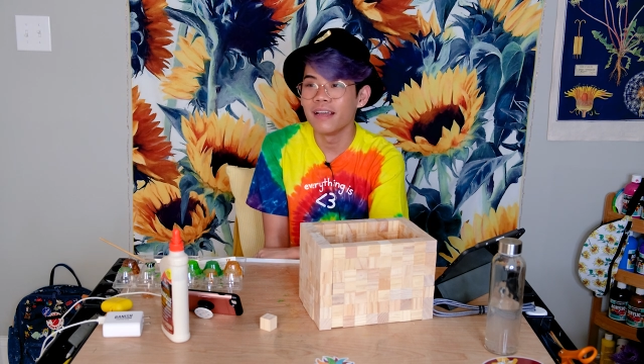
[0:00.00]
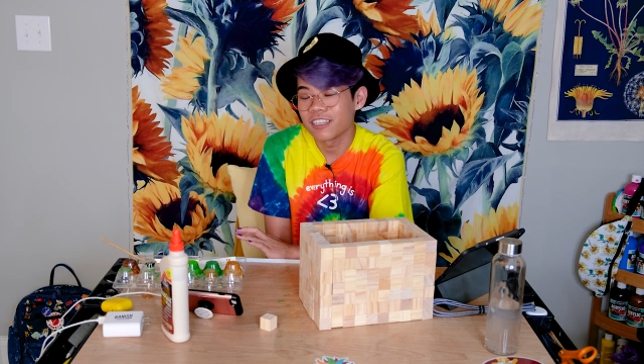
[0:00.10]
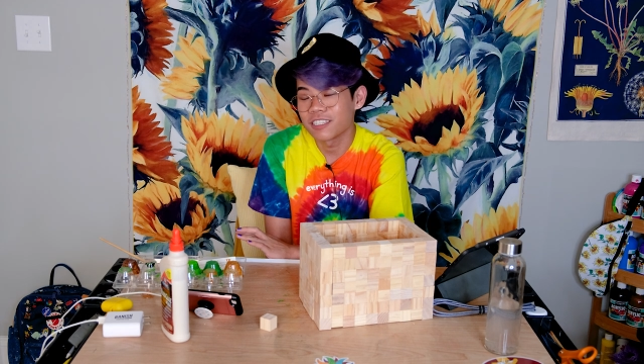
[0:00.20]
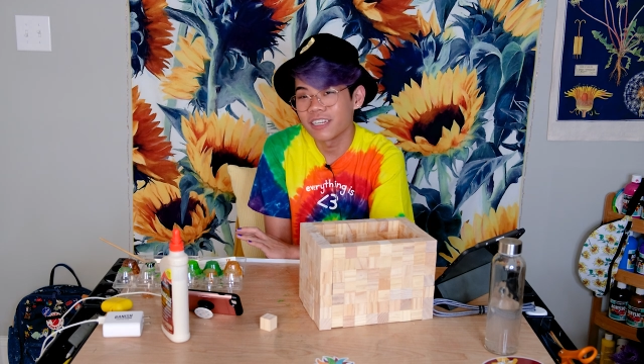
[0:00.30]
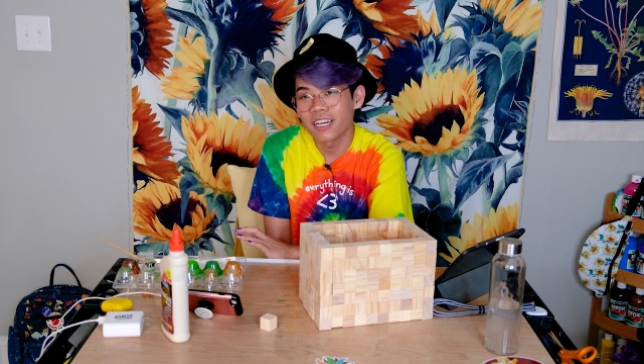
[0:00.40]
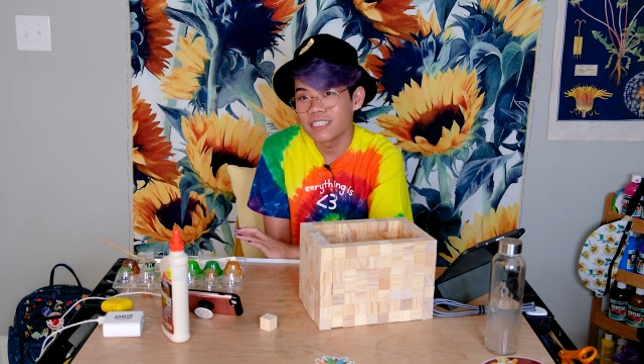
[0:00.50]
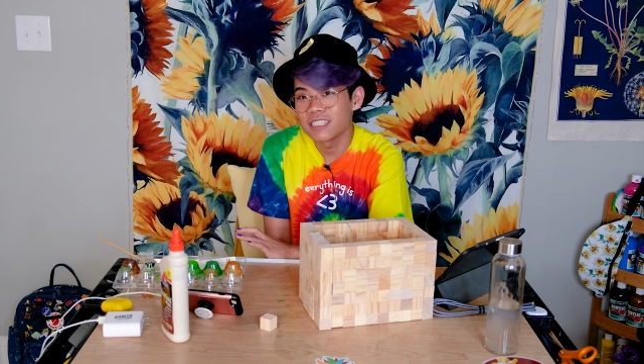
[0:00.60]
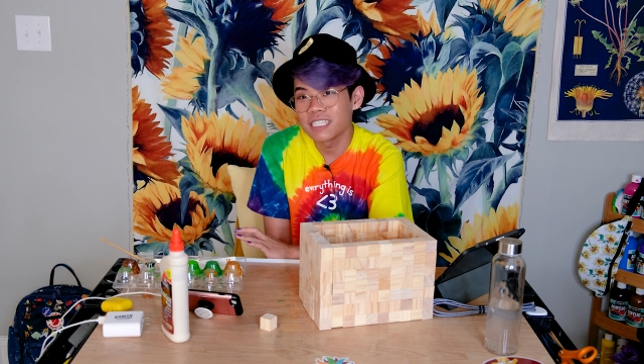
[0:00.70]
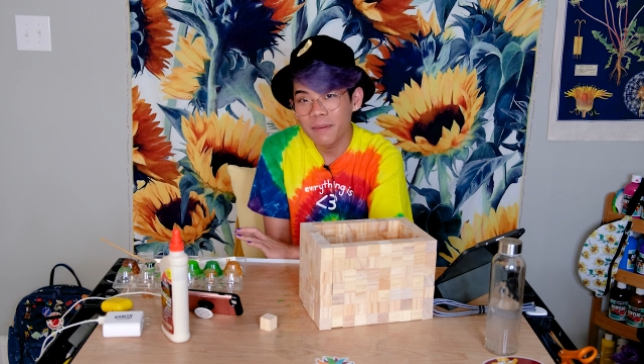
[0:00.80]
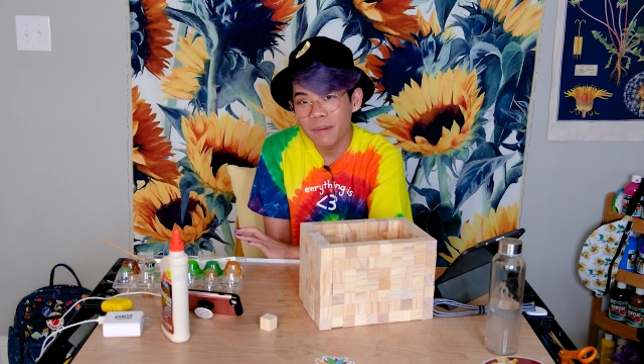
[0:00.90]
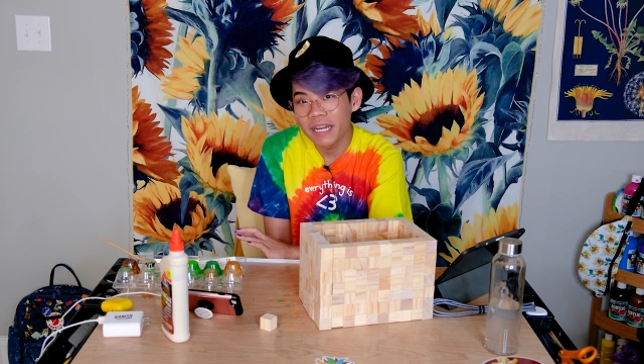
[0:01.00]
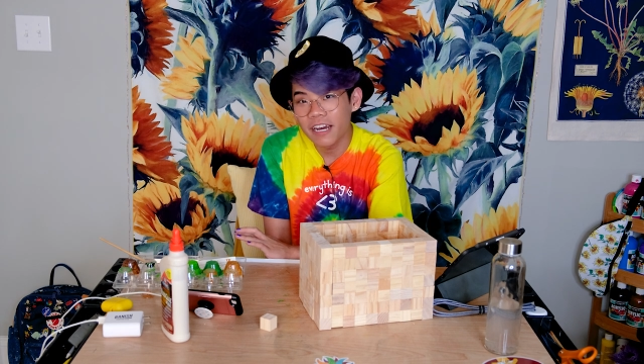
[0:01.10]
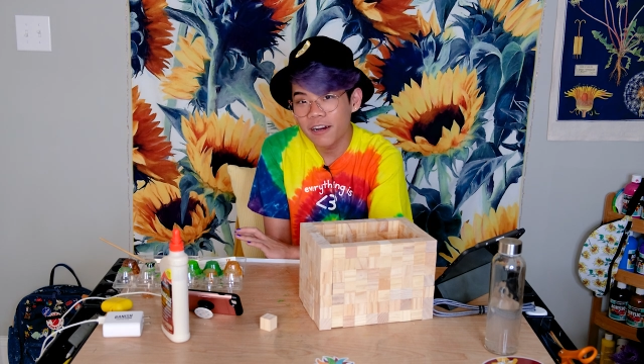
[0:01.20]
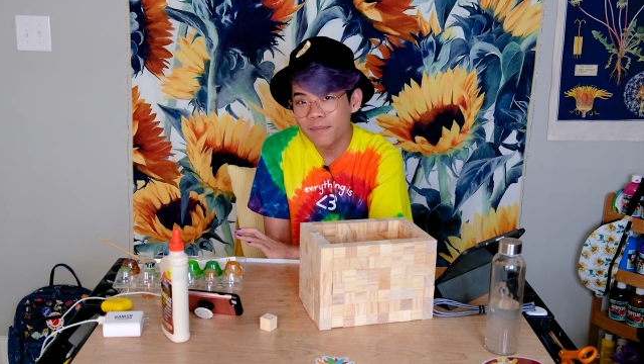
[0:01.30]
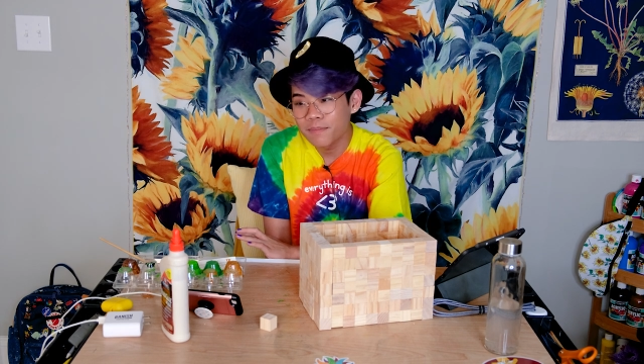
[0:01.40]
And the sun hasn't set by
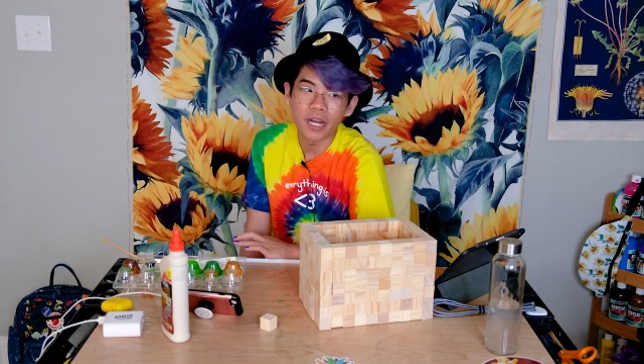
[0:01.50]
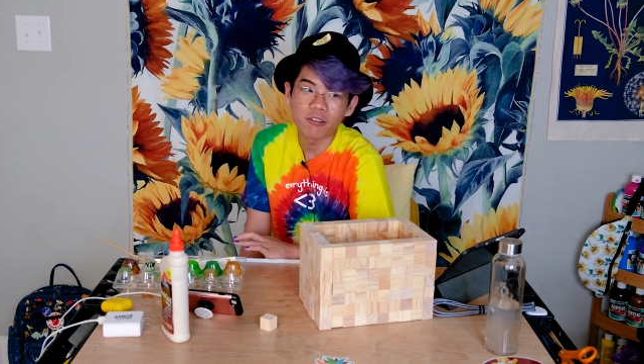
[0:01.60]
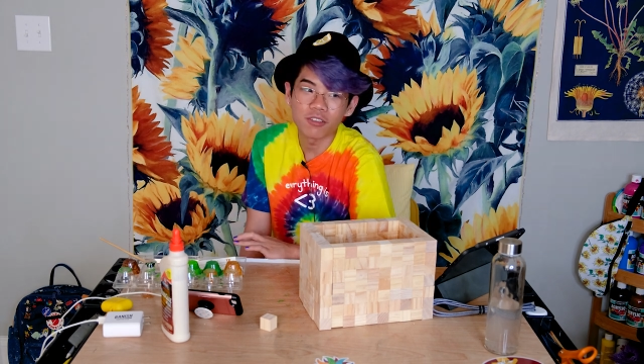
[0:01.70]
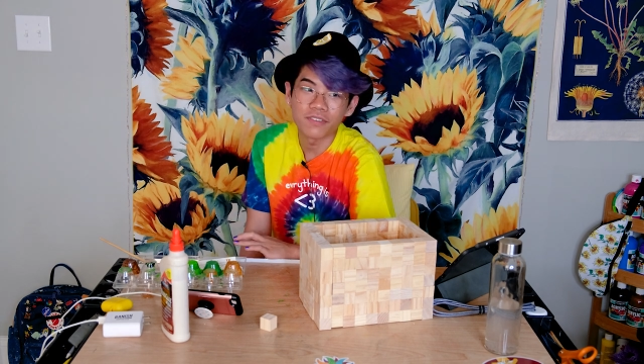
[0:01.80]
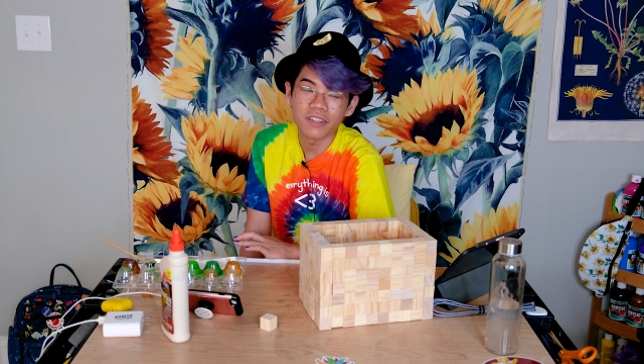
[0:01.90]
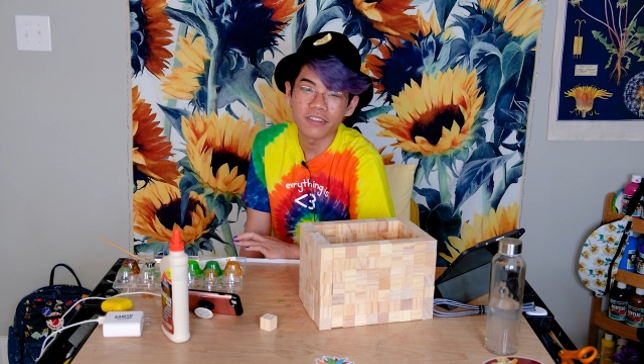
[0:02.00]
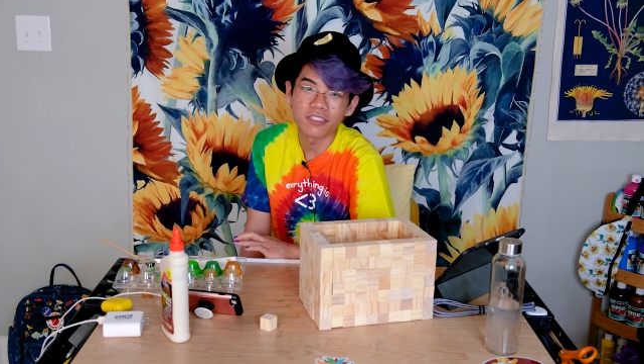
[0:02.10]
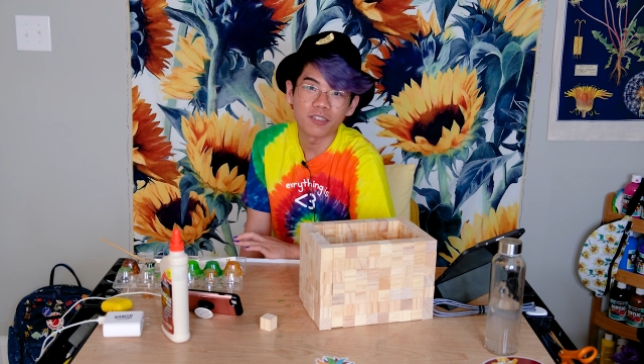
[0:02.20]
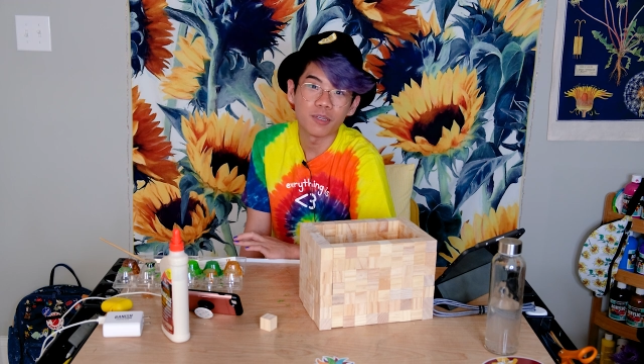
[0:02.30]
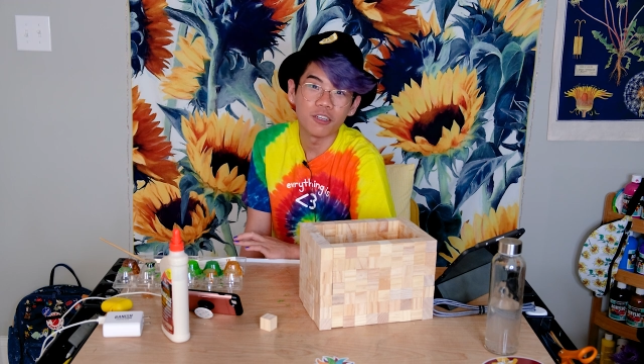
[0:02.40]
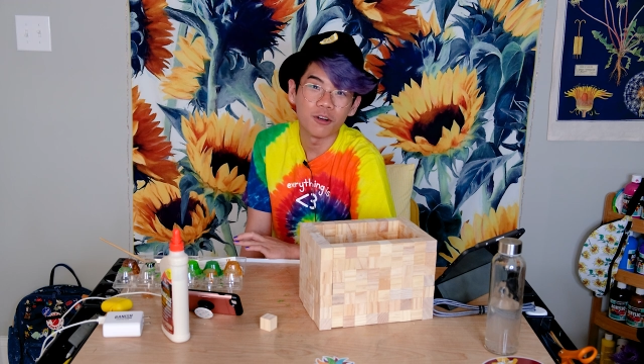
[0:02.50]
now, but I also feel like this could be